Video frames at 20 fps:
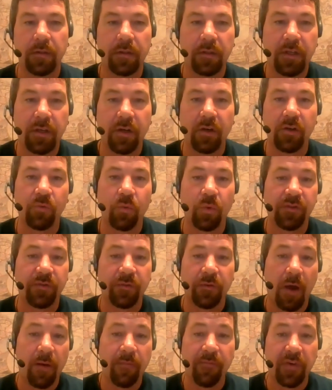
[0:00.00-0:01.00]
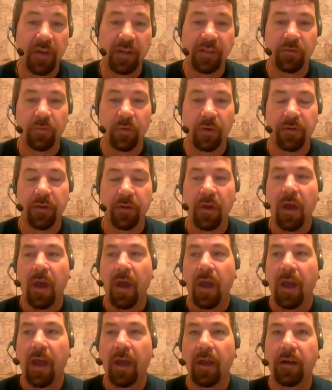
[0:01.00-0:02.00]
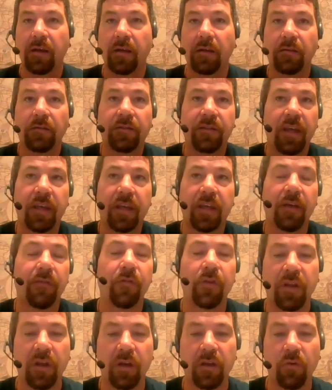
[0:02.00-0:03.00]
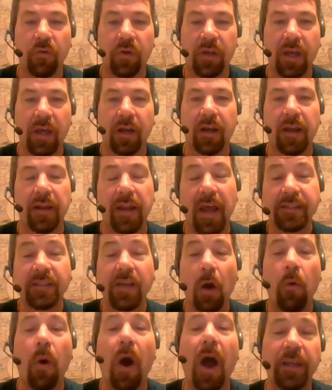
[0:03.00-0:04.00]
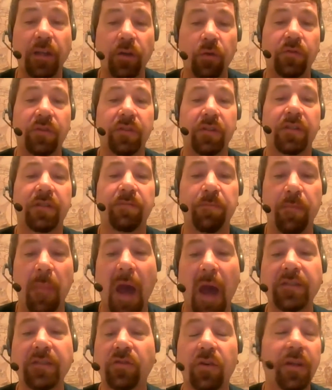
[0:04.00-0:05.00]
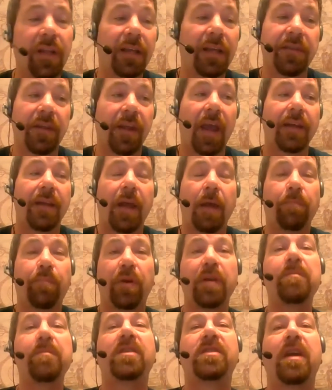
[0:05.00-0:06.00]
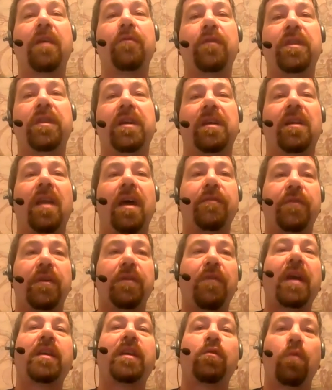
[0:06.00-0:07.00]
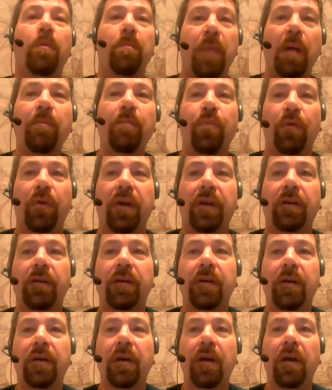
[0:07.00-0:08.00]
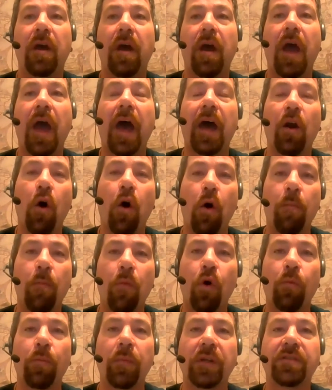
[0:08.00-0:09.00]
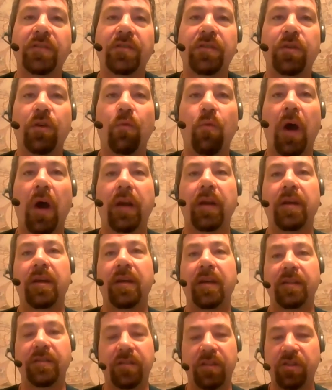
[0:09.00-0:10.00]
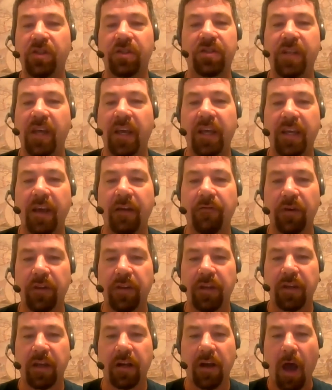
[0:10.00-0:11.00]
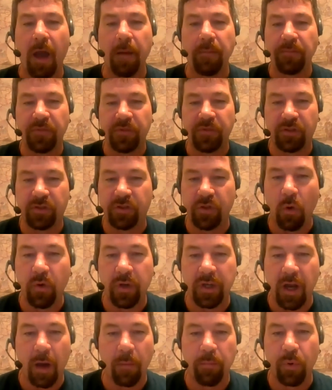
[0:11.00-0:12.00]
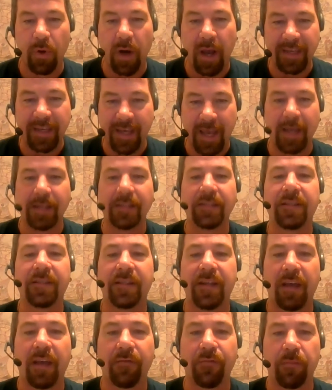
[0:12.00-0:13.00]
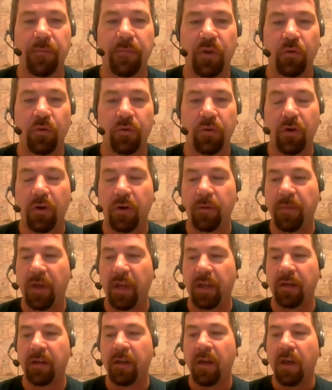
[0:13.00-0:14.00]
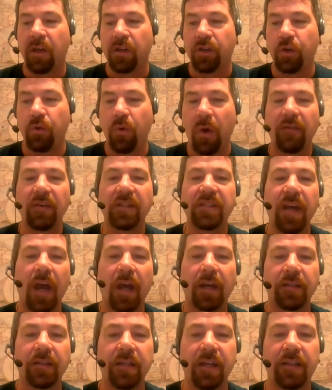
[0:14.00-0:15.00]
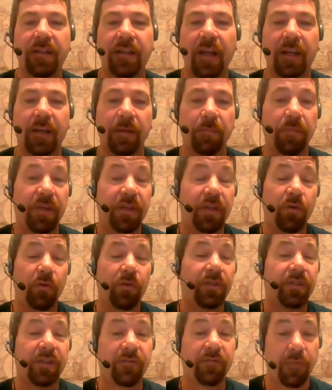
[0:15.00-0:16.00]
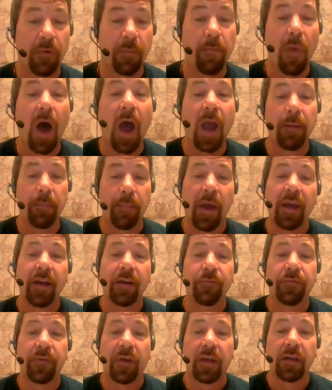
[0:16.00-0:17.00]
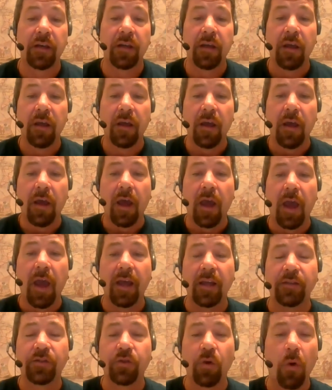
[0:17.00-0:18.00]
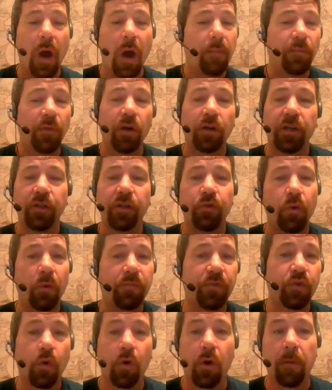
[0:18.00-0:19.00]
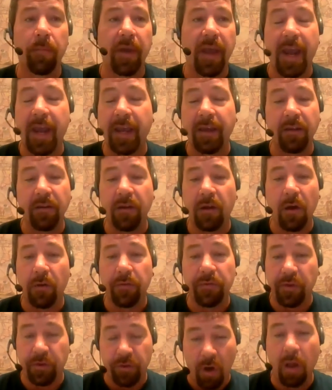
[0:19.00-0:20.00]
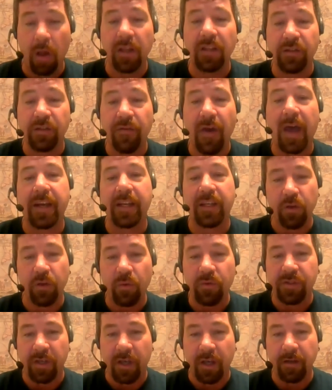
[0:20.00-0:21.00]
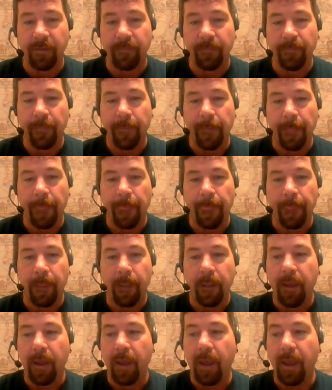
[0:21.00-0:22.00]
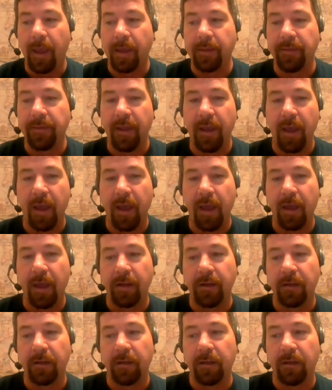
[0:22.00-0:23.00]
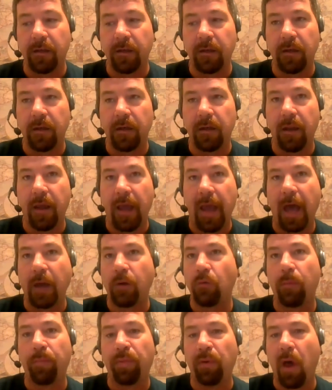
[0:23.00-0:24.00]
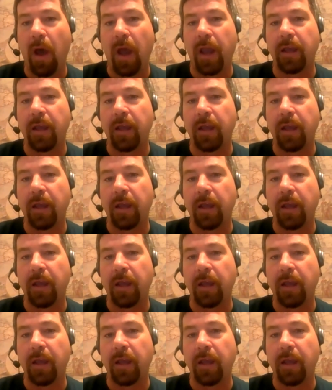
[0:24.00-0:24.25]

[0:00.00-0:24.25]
here's what's I'm faced with, and take everything you can. And that's how I use this masterclass, and pretty much everything in life. And if I can remember it at all moments, you know what, is to just take everything in. I'm soaking up what I can today from you. You know what I mean? You have a technique that can be used for my benefit. And so I'm looking to absorb the knowledge of how to use it, and then how to apply